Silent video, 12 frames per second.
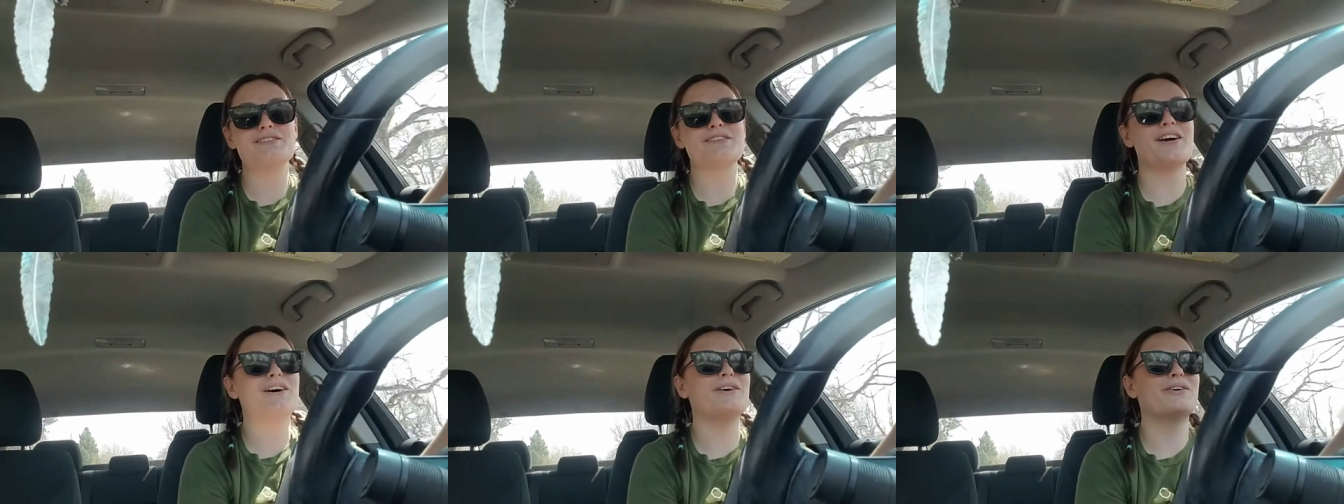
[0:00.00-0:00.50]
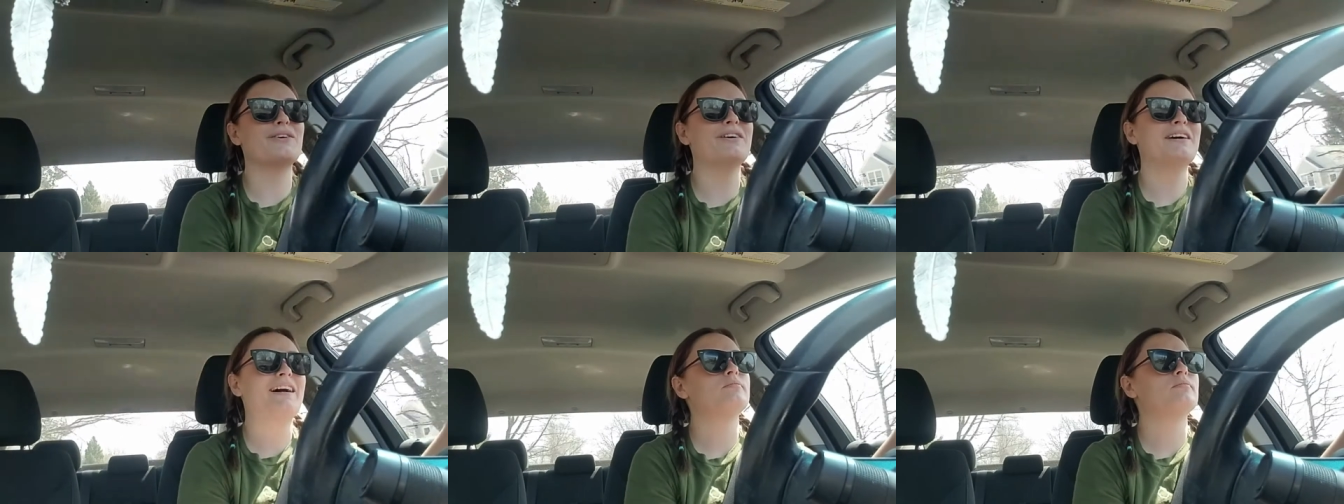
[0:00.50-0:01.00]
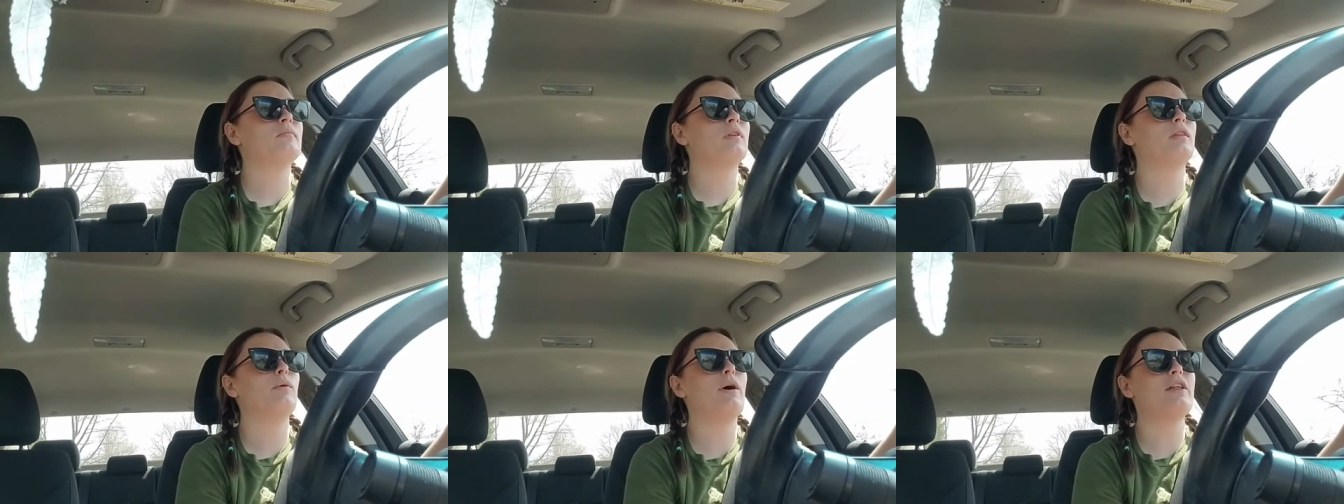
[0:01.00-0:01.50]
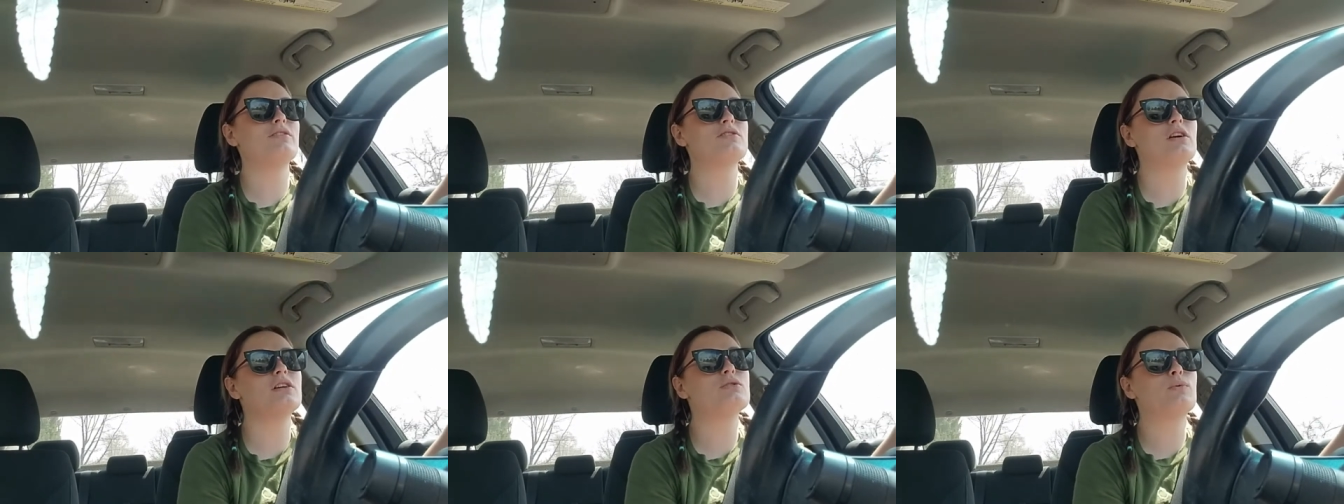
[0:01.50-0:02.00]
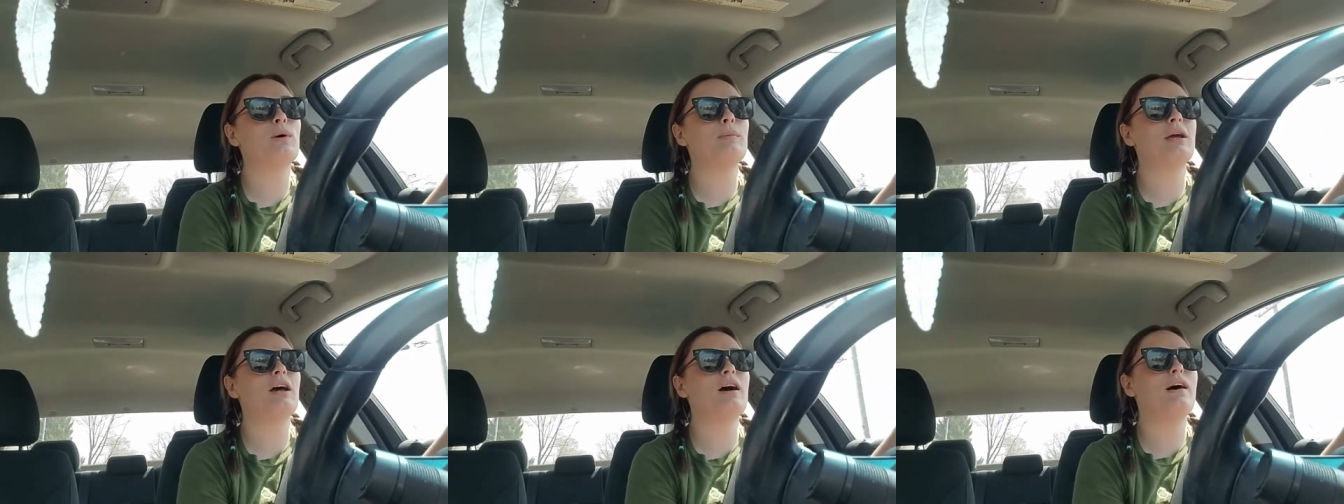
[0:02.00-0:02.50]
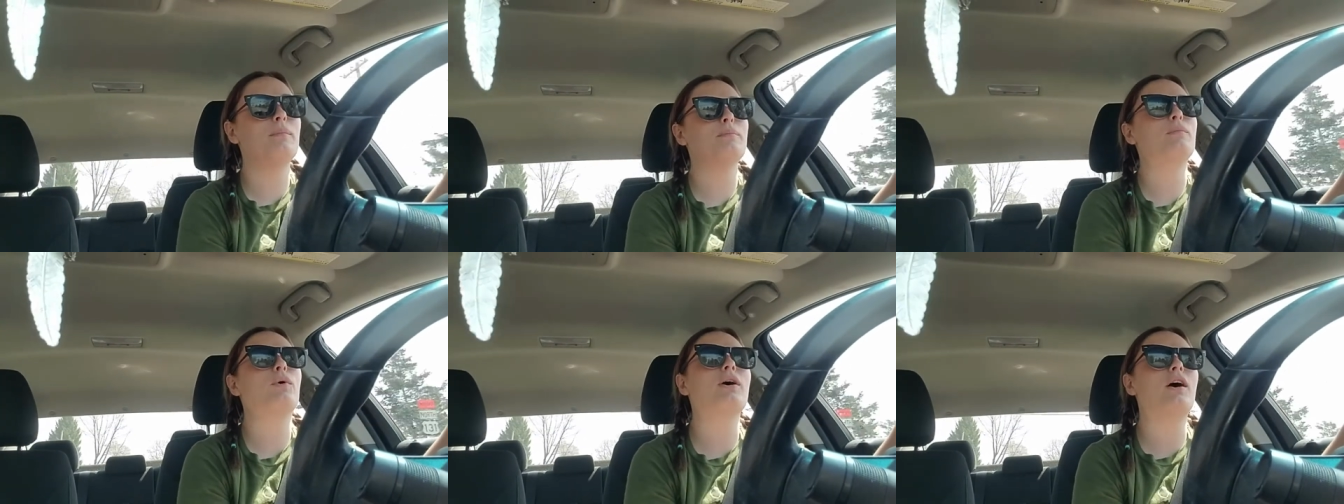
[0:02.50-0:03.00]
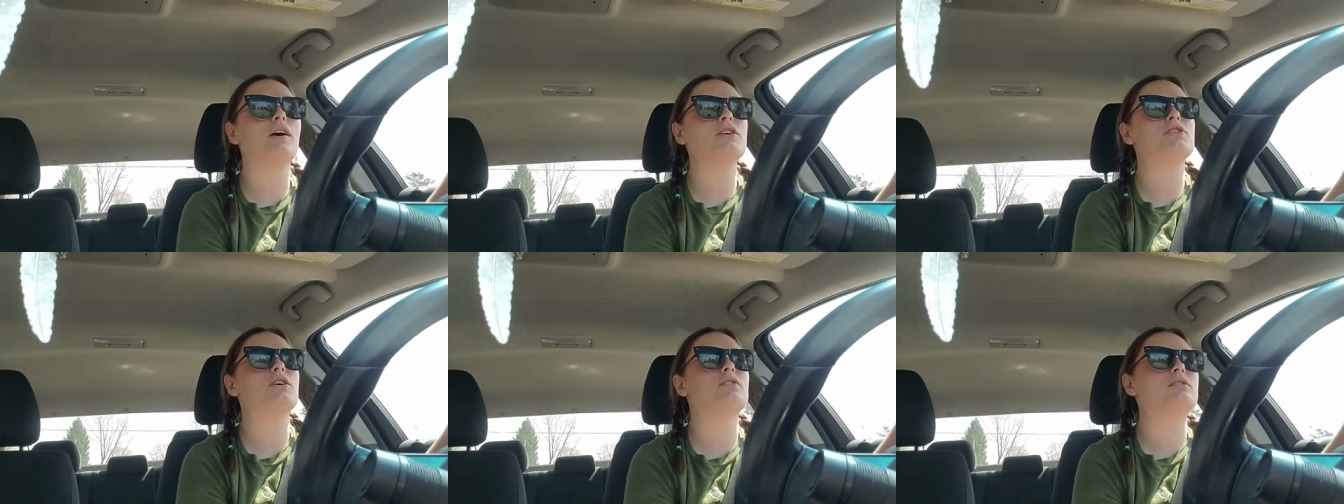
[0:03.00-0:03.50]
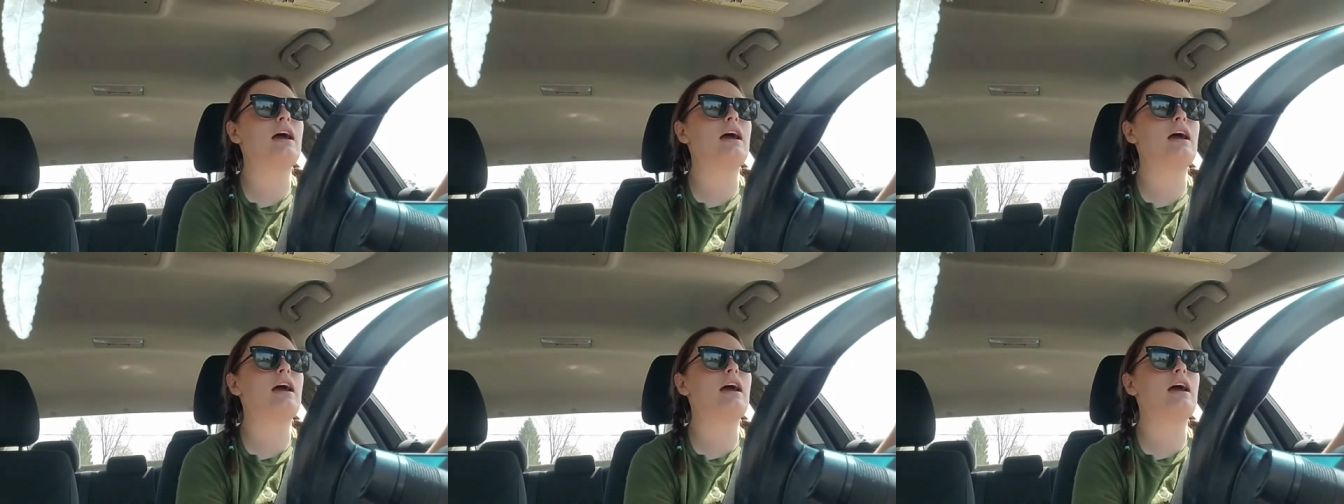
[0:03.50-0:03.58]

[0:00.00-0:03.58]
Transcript: So the weather starts warming up, more art shows